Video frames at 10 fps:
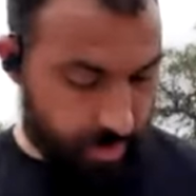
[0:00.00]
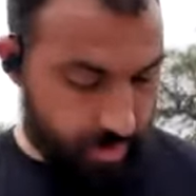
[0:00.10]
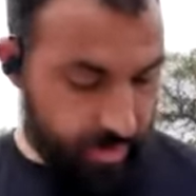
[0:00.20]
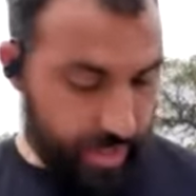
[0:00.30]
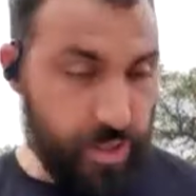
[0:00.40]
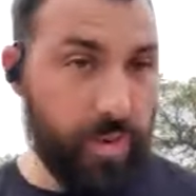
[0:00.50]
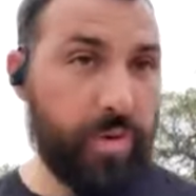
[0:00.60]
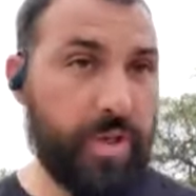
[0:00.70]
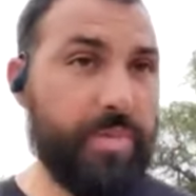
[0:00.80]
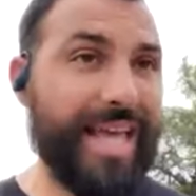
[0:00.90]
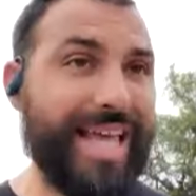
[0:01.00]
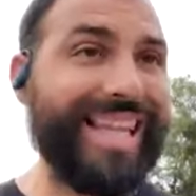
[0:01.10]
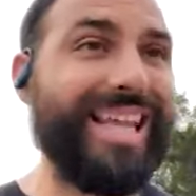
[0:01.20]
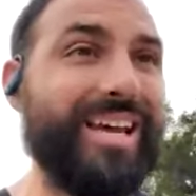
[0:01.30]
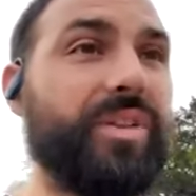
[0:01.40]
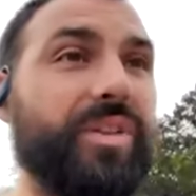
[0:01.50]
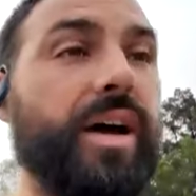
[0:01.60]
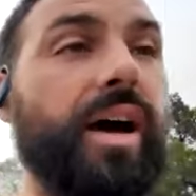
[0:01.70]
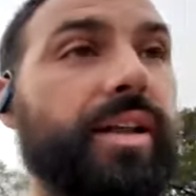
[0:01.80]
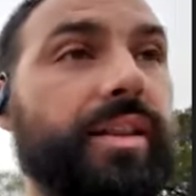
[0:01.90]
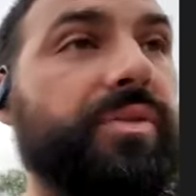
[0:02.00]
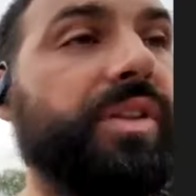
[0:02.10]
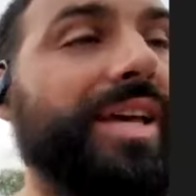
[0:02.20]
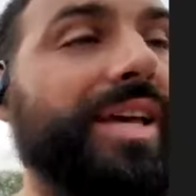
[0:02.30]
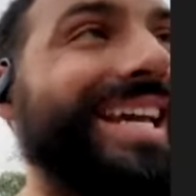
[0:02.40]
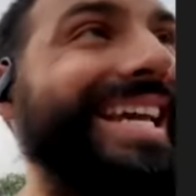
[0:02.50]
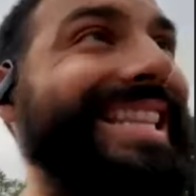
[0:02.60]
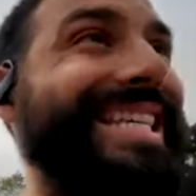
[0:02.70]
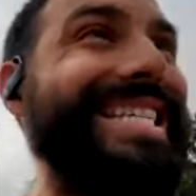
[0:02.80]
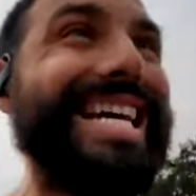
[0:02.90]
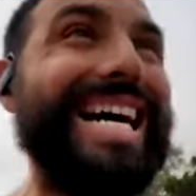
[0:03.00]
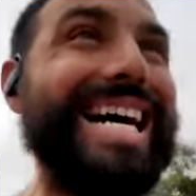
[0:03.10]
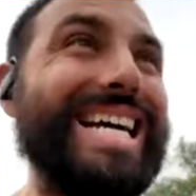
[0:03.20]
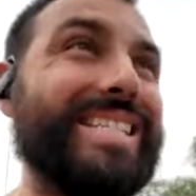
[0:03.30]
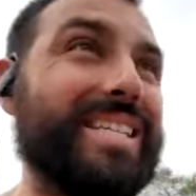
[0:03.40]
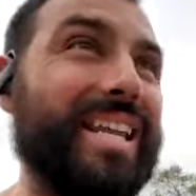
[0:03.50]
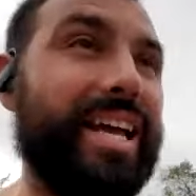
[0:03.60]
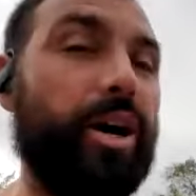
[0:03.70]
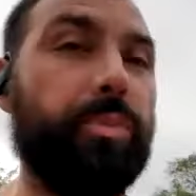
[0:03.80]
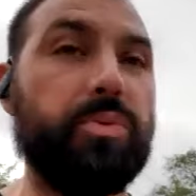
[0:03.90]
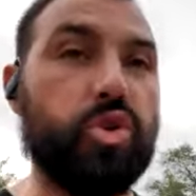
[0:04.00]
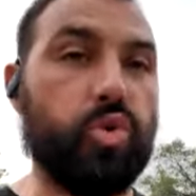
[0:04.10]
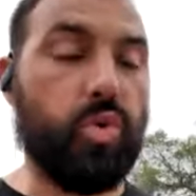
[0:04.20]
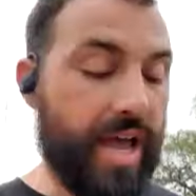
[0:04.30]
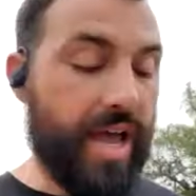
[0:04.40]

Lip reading: The nice part about keeping that left leg in the sky is going to help you drive your hip